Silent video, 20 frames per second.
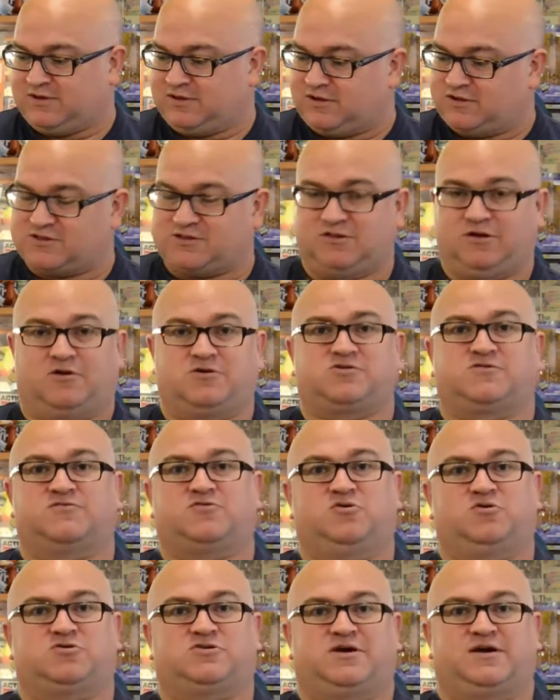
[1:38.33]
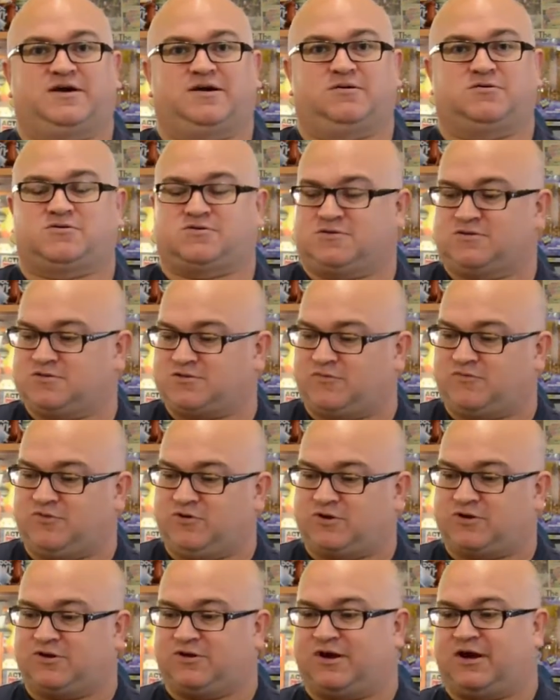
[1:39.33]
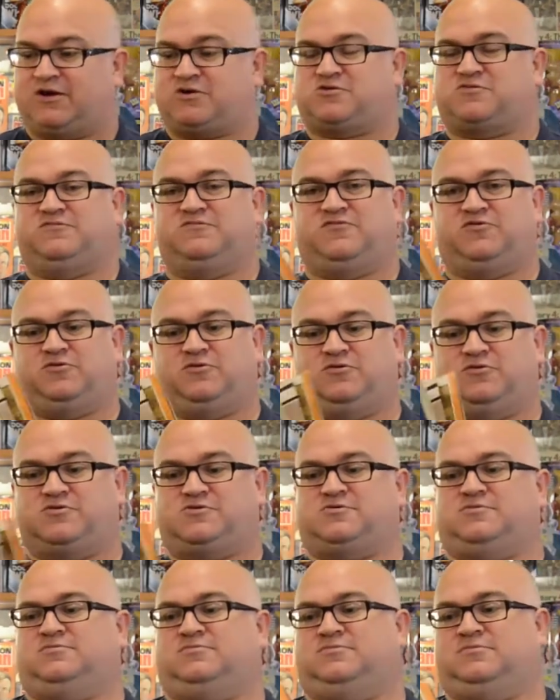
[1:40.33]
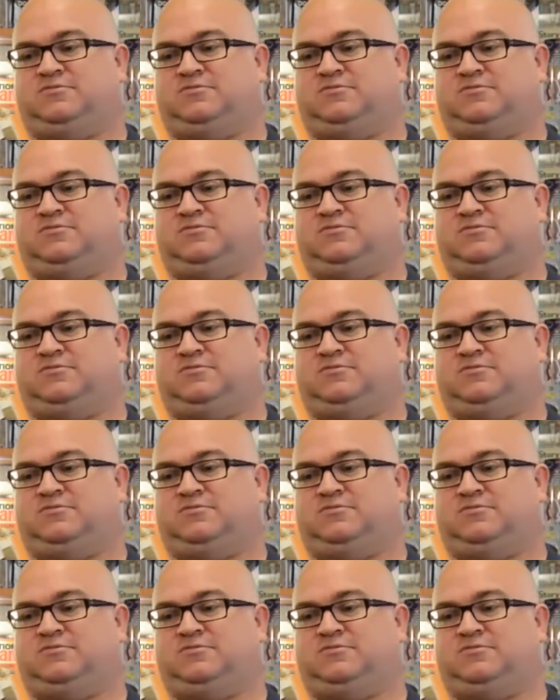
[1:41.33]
There's lots of cutouts, so we're looking at Action Force,